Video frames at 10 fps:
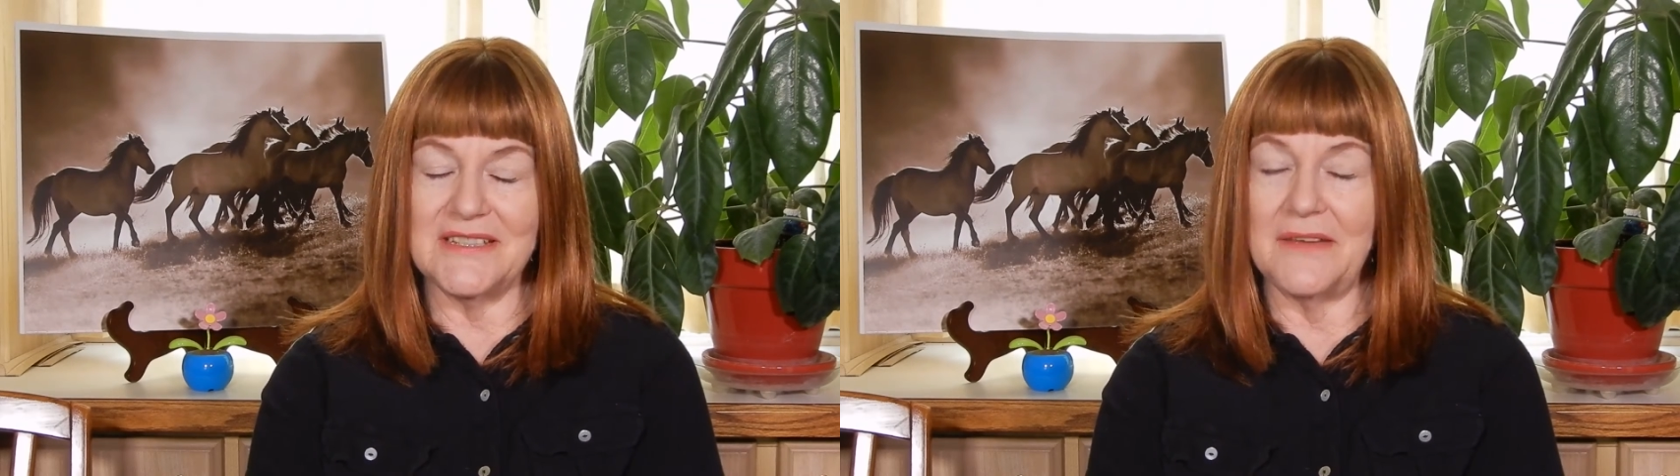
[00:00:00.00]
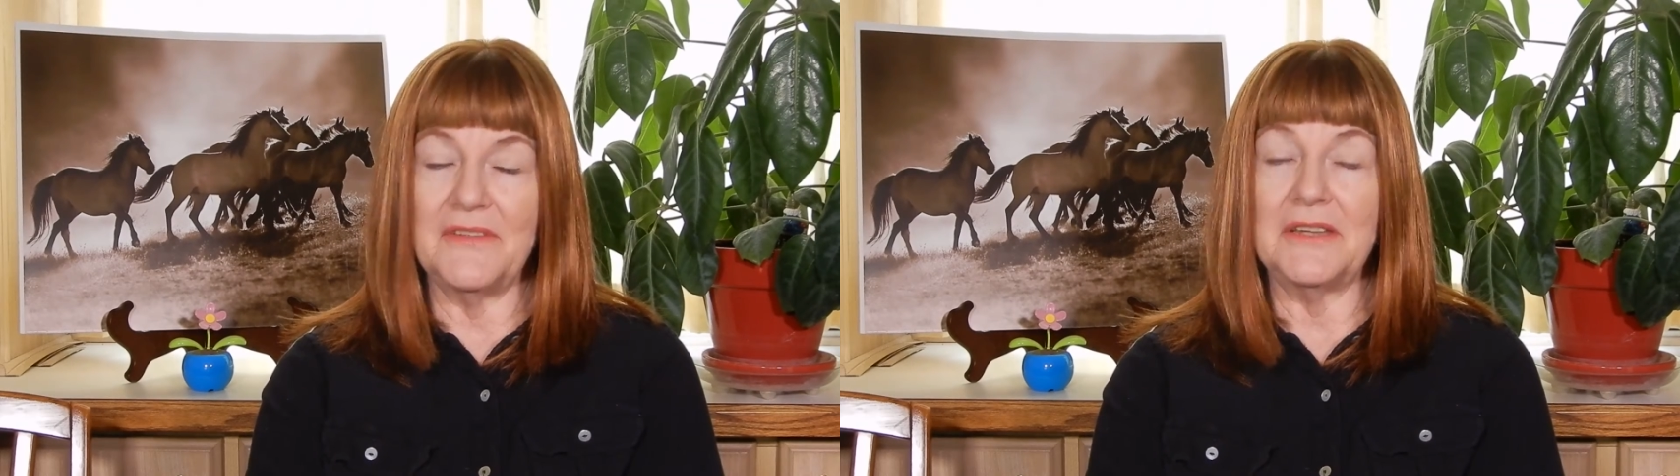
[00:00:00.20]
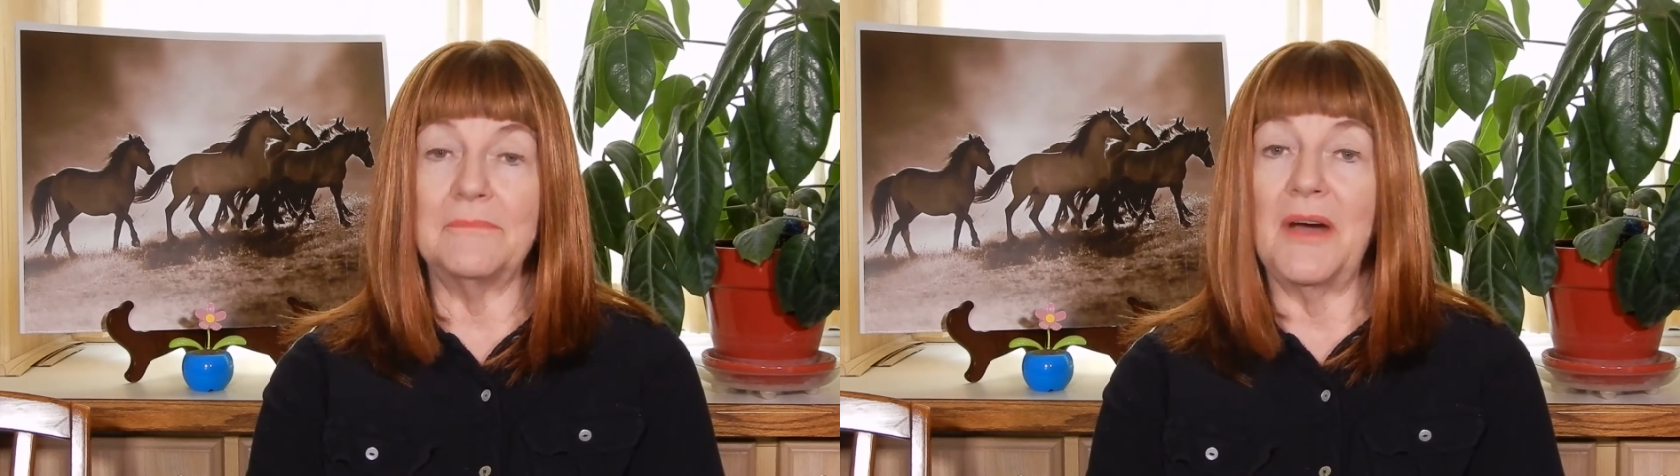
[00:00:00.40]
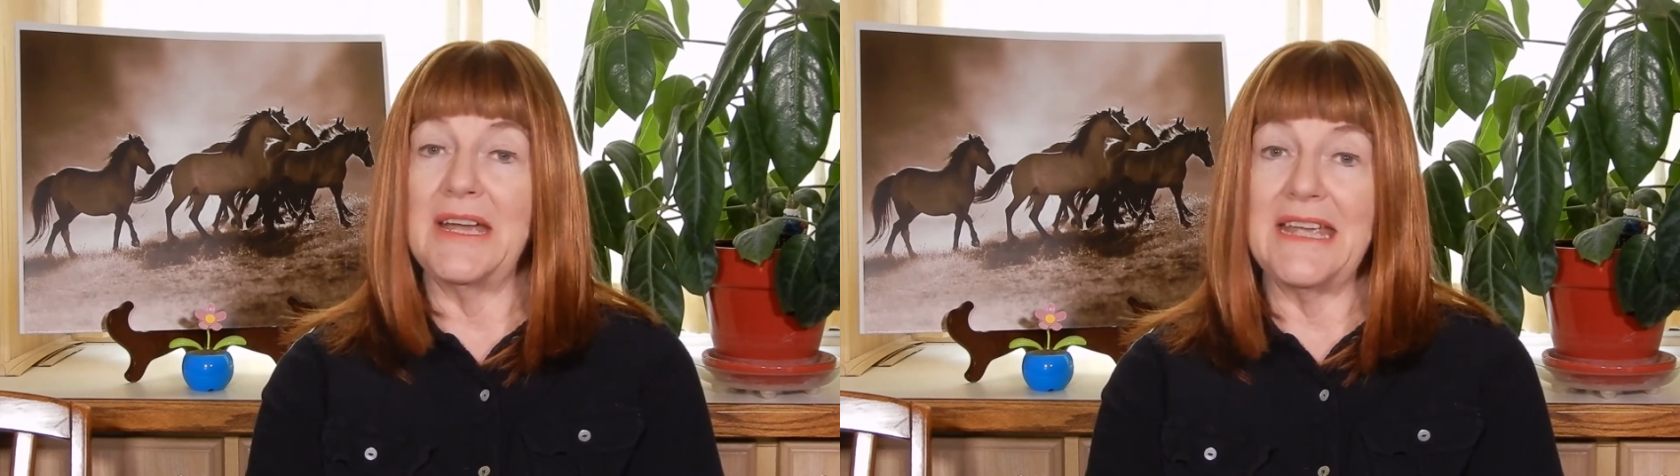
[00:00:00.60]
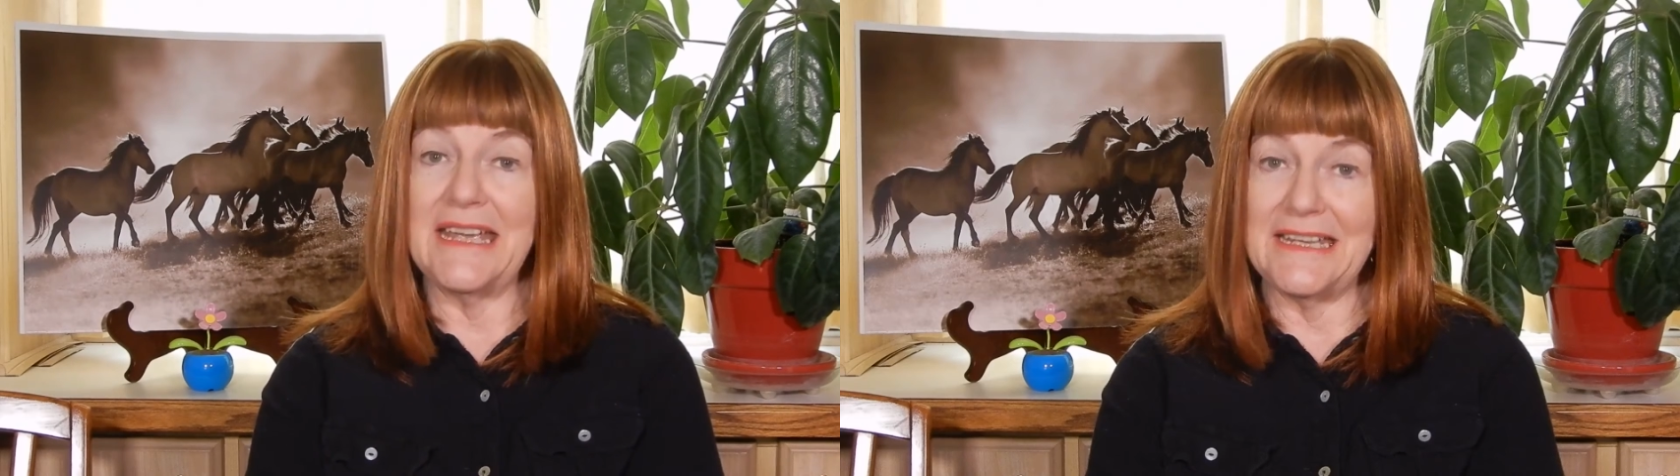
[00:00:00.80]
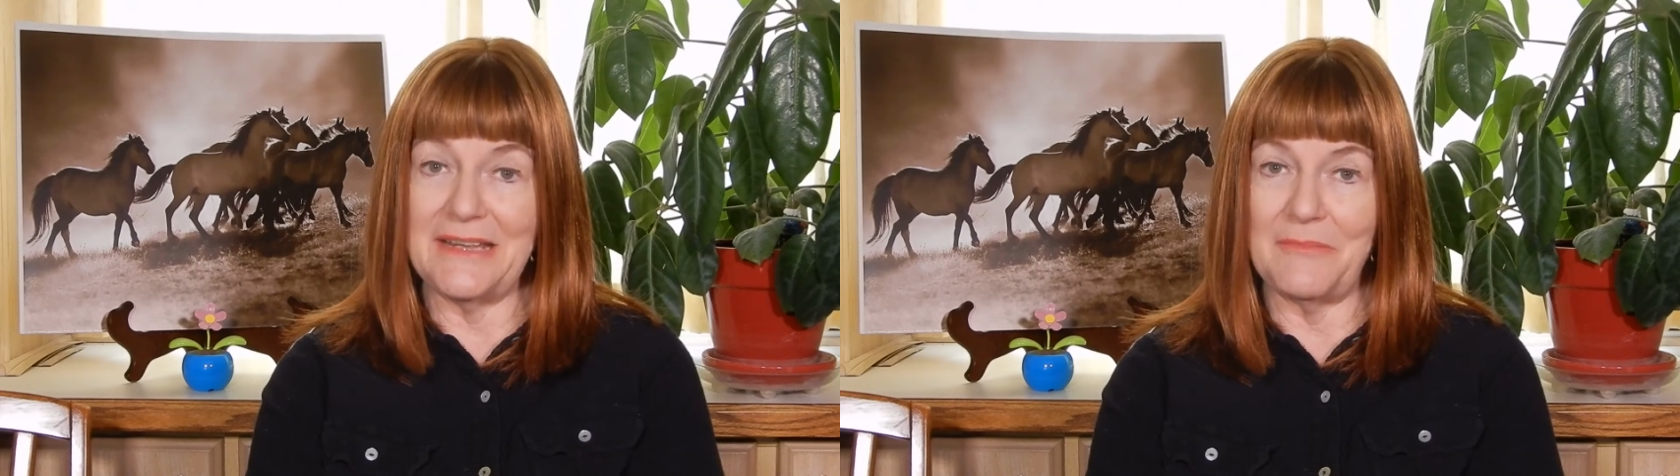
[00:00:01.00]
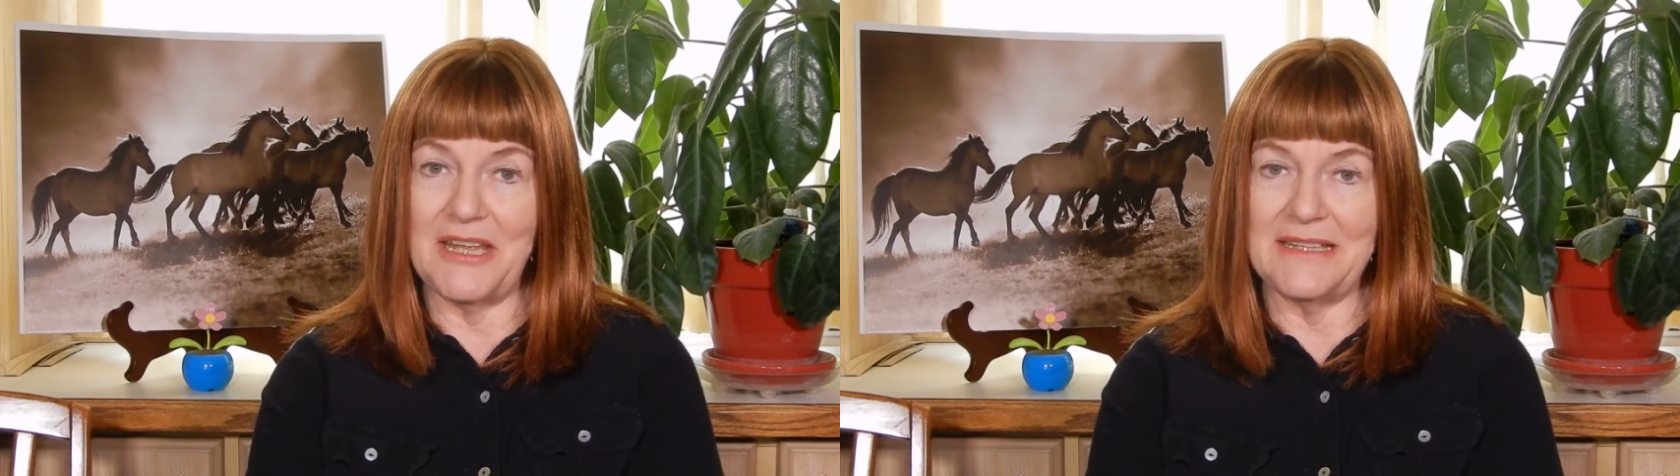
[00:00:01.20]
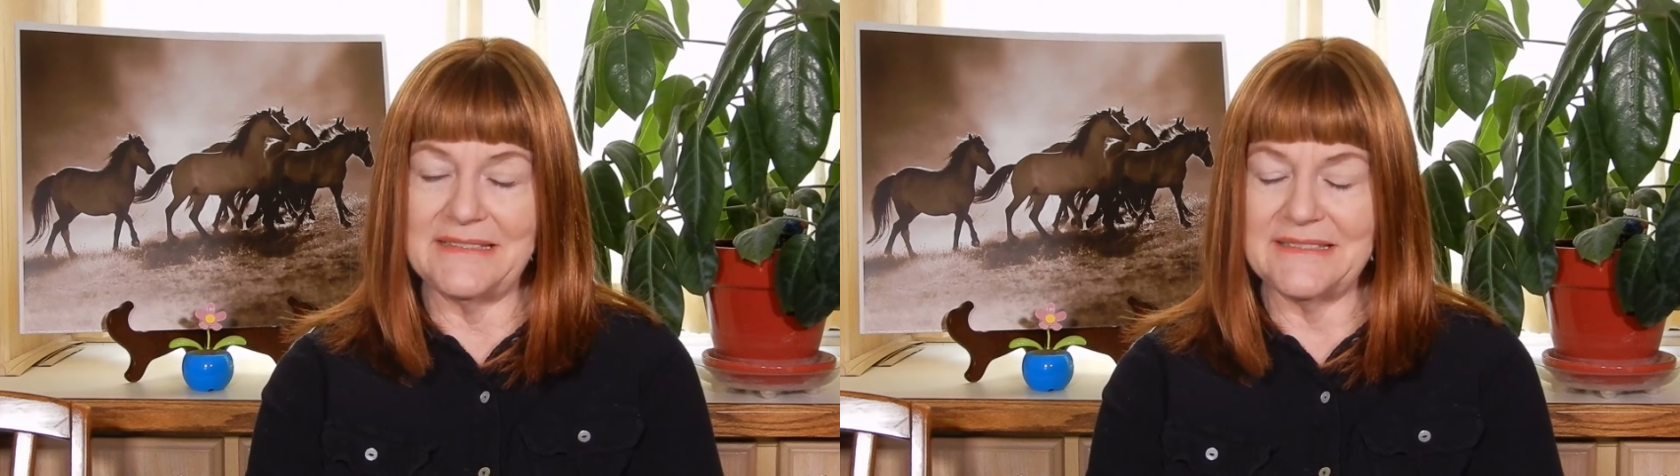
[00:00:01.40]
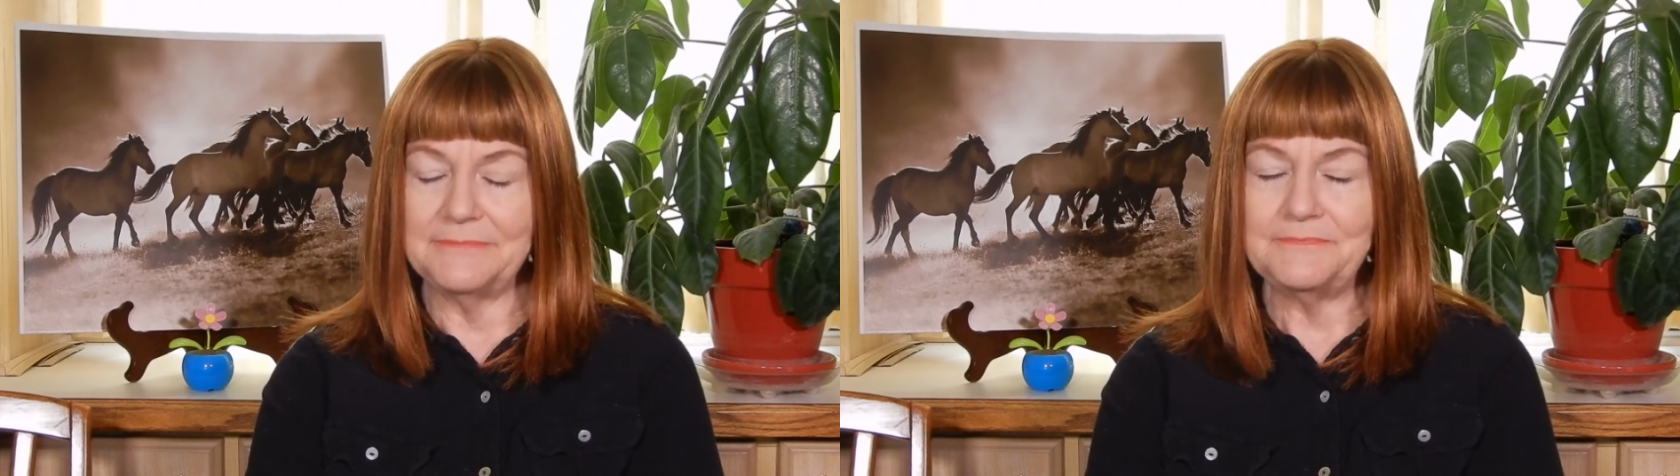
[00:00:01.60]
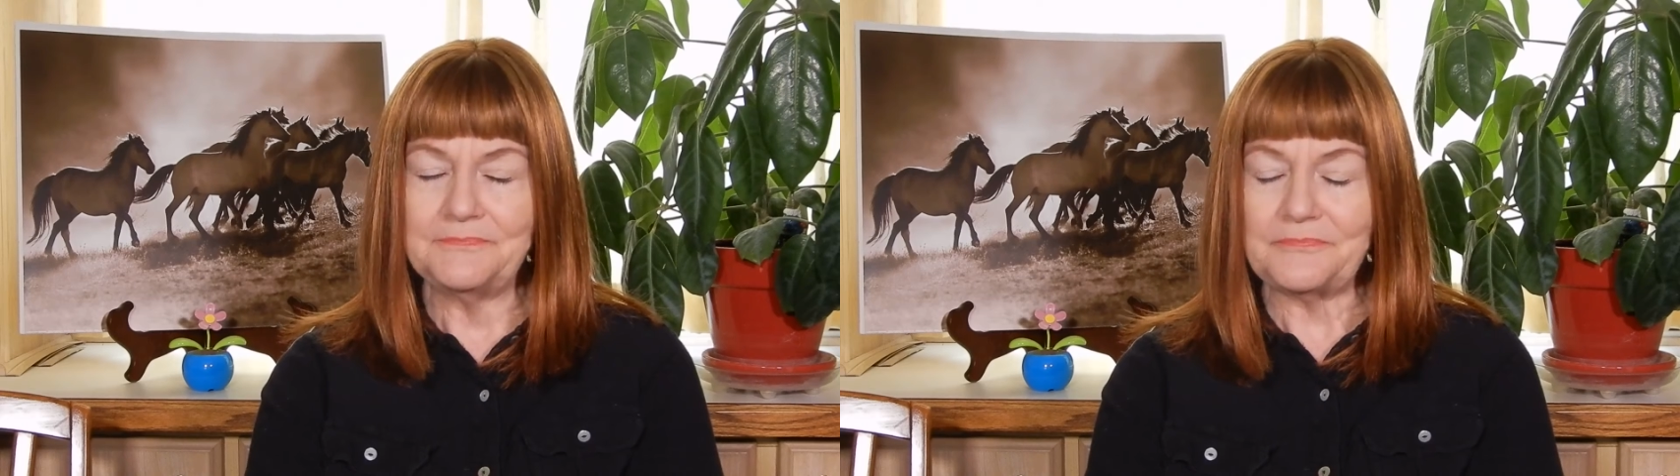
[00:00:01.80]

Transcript: of it by any means.